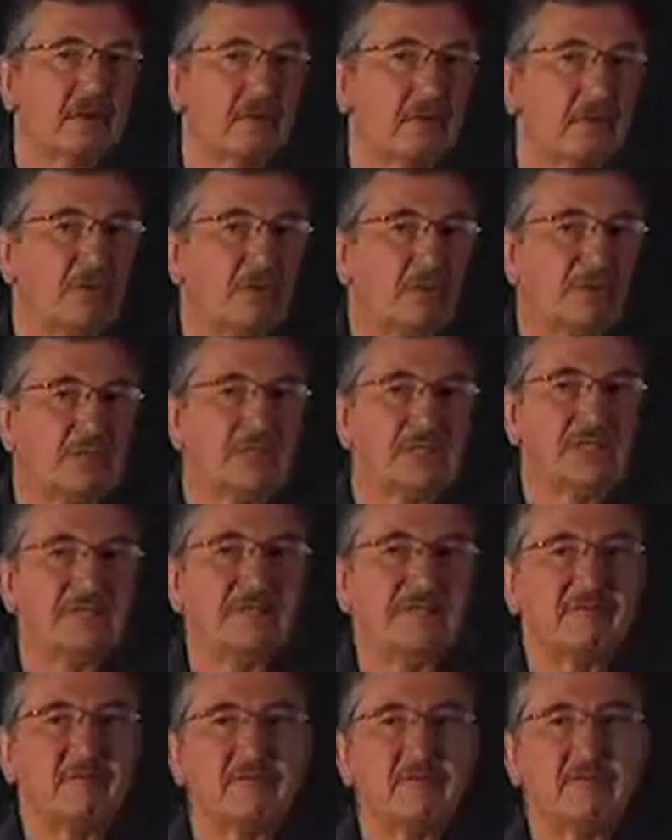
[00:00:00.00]
which means
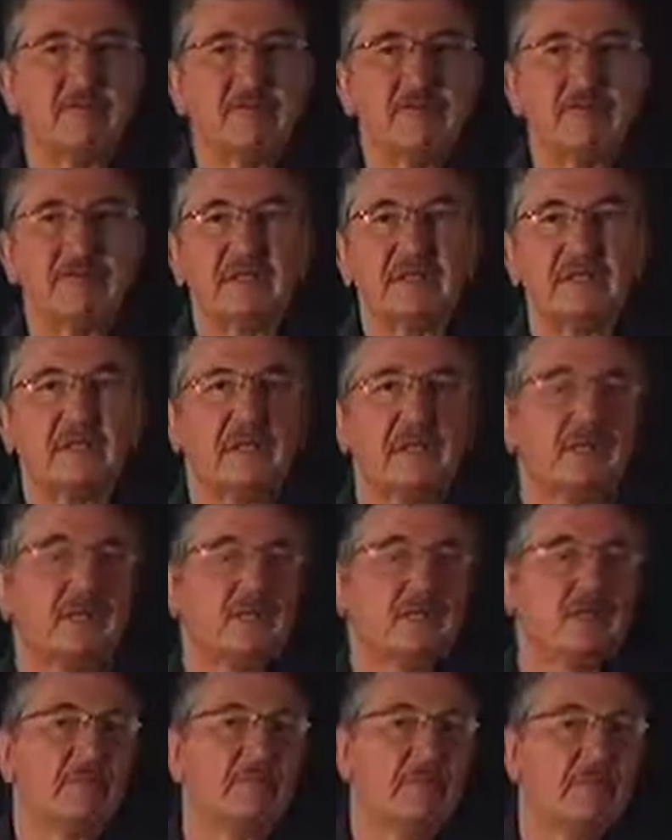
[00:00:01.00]
if you put the
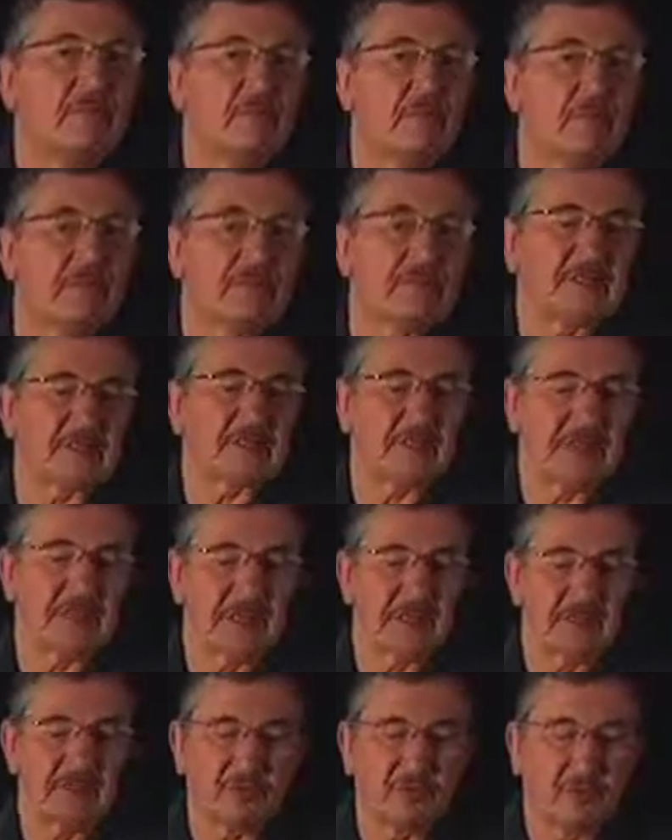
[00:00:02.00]

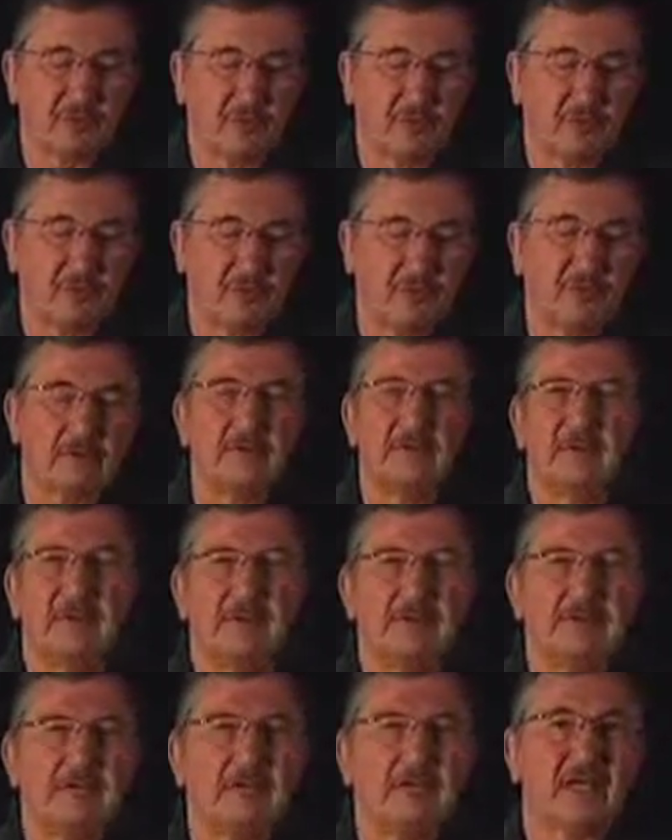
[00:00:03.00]
pesticide in your water
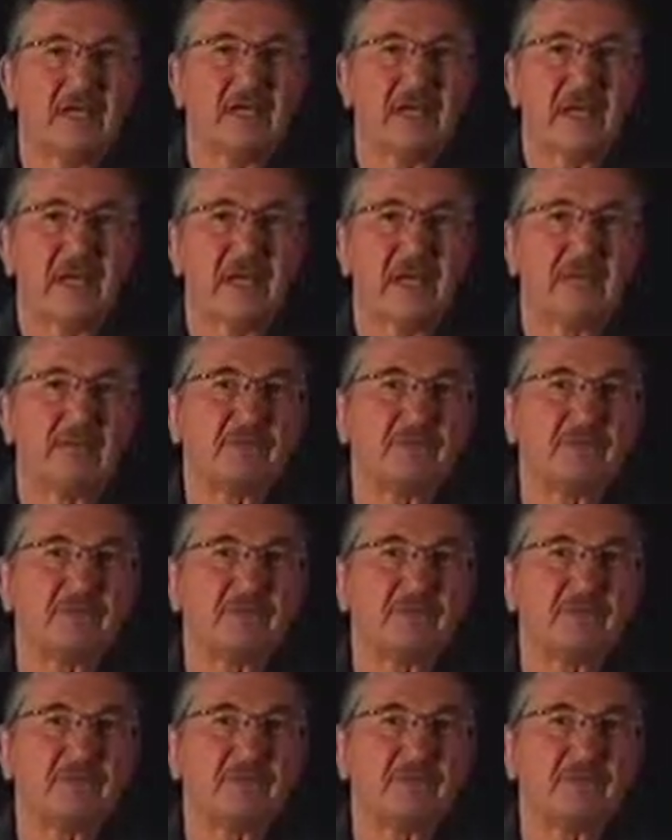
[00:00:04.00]
at 10 a.m.